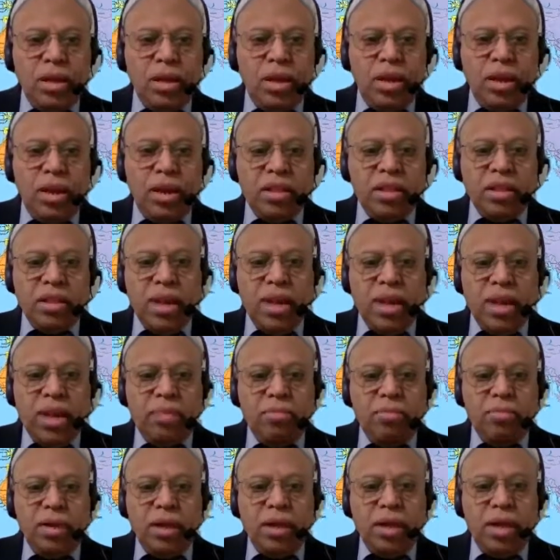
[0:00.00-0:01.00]
In
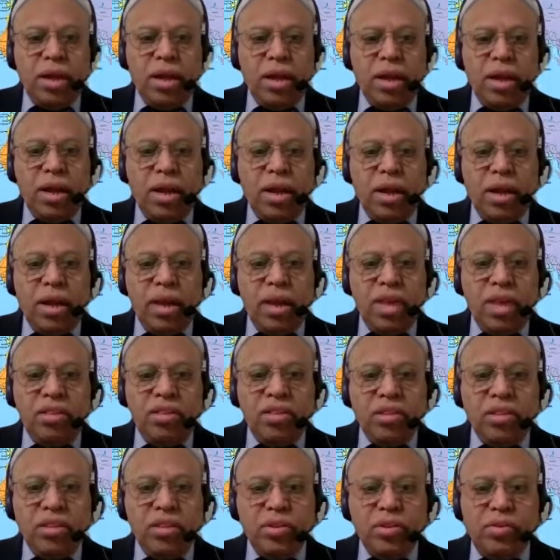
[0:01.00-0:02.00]
Islam, Allah is
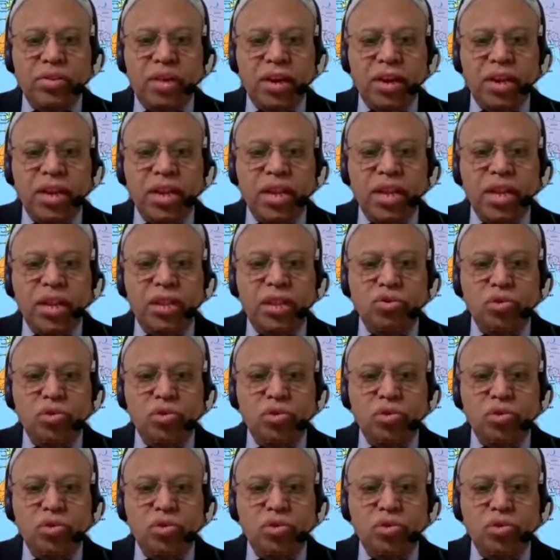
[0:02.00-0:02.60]
the sovereignty